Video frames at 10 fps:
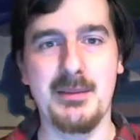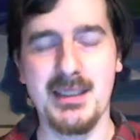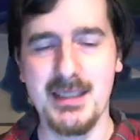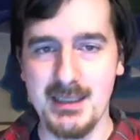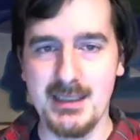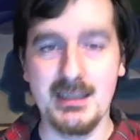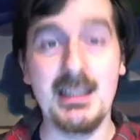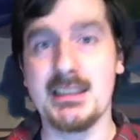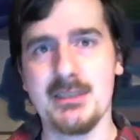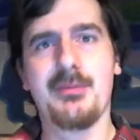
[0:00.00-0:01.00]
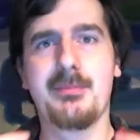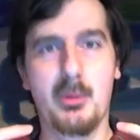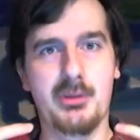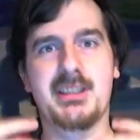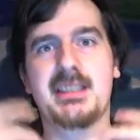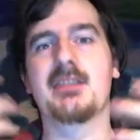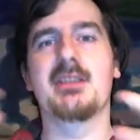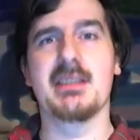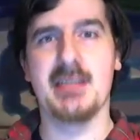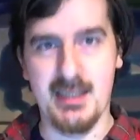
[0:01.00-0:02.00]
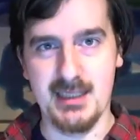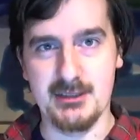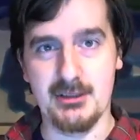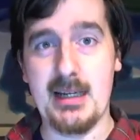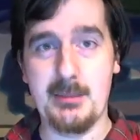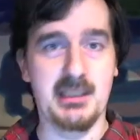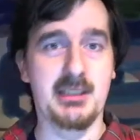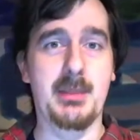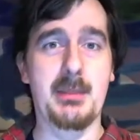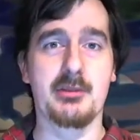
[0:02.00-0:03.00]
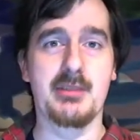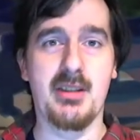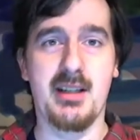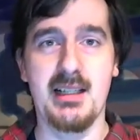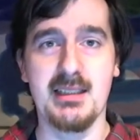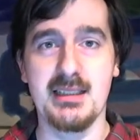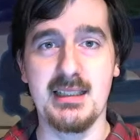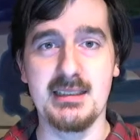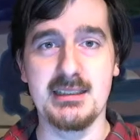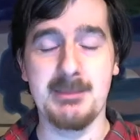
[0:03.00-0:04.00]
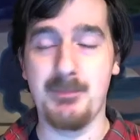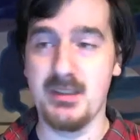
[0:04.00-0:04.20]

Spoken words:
I mean, lots of more serious things are happening to people around the holidays.